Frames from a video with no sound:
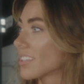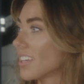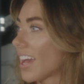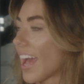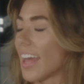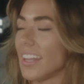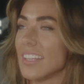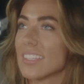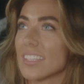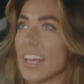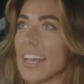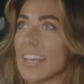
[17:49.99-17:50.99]
And
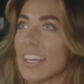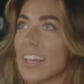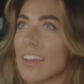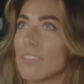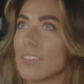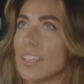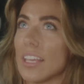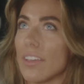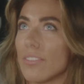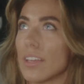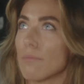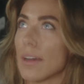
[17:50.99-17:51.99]
it's like
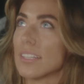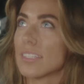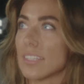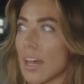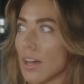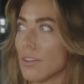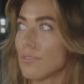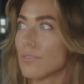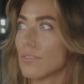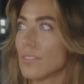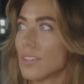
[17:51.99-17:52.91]
giving myself